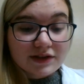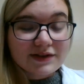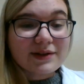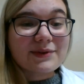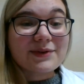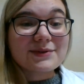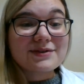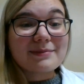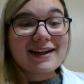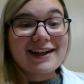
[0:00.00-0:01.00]
So those
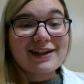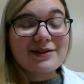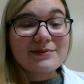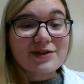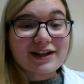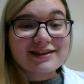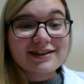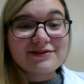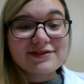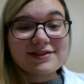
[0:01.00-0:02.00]
are my 8
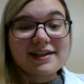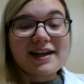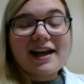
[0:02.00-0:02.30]
objectives.